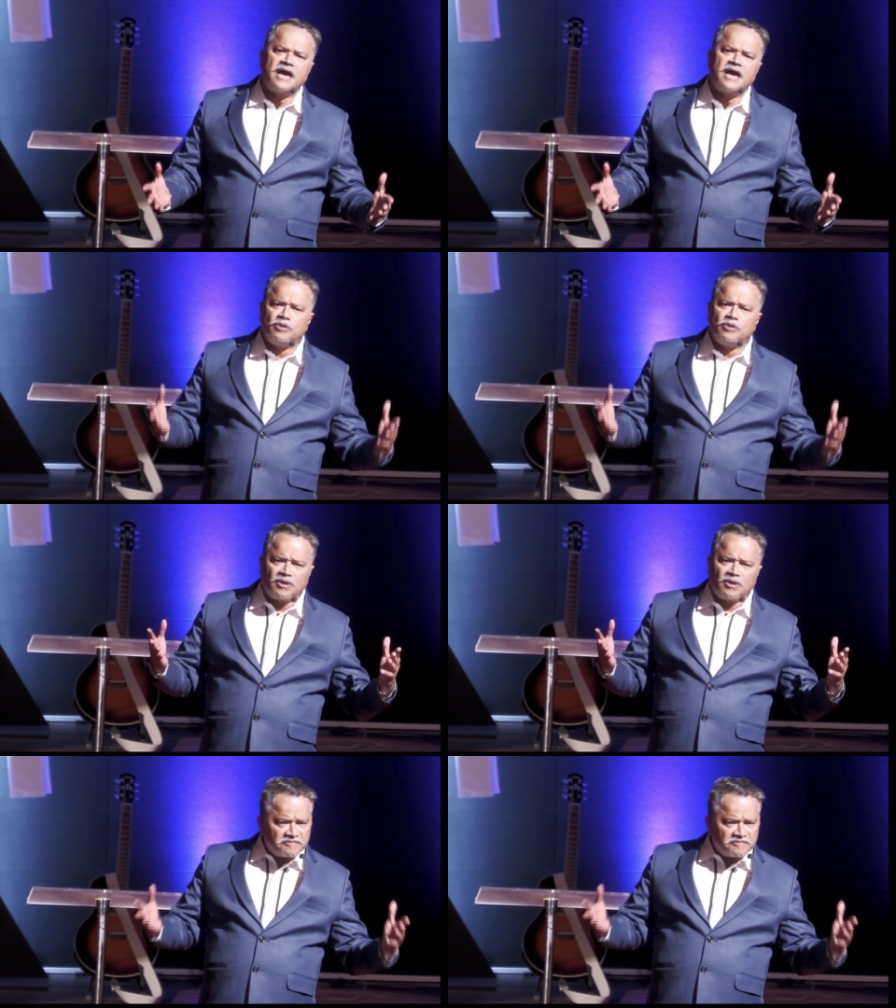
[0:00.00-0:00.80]
I know a
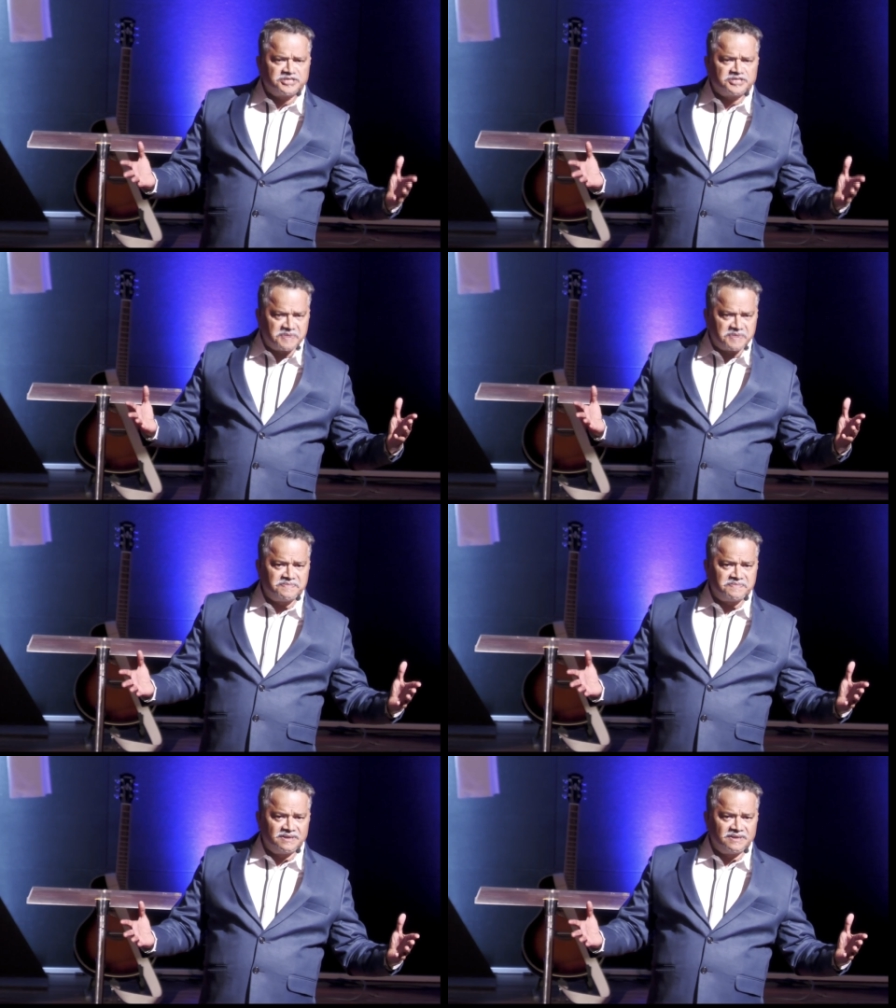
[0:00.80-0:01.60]
lot of rich
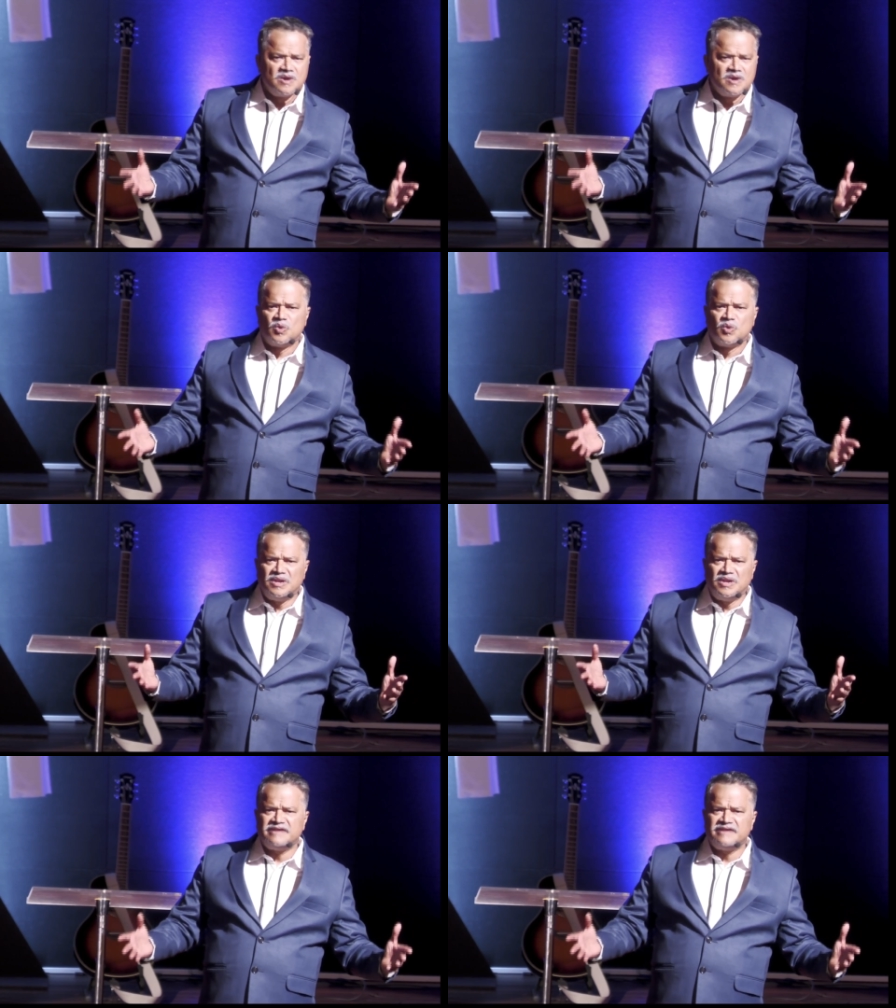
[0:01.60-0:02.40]
people who
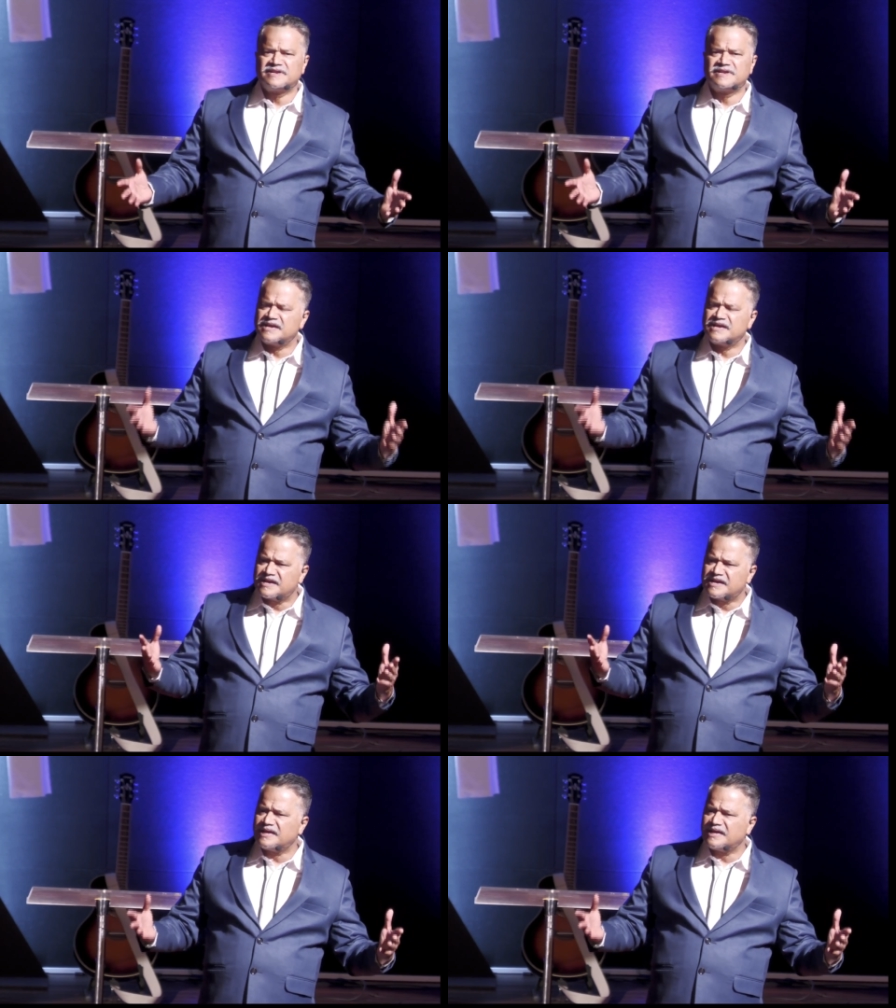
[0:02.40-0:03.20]
live in
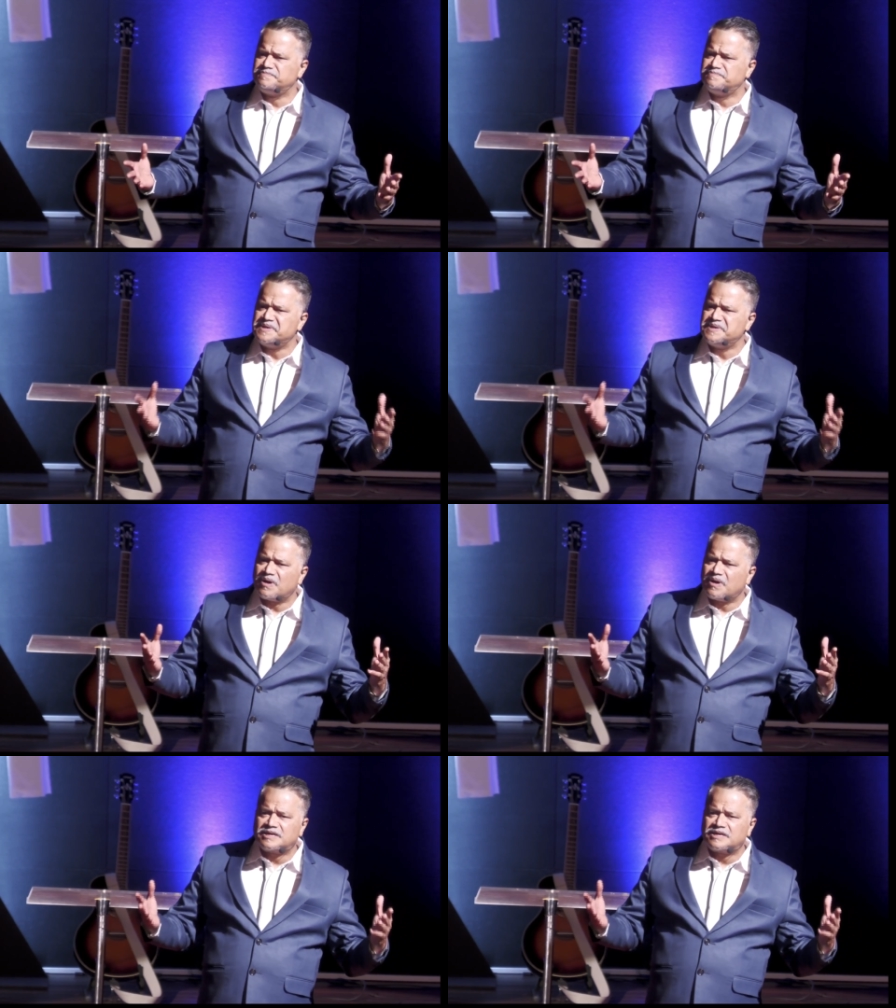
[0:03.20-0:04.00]
regret
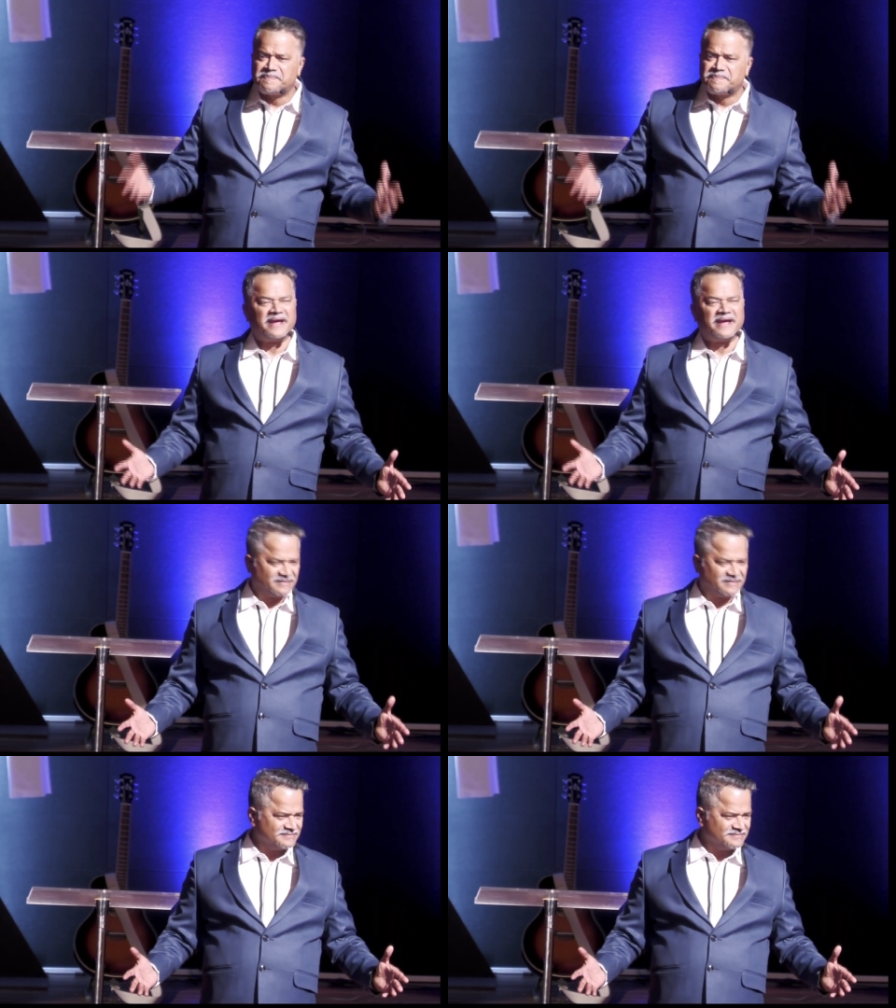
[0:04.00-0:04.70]
beyond repair.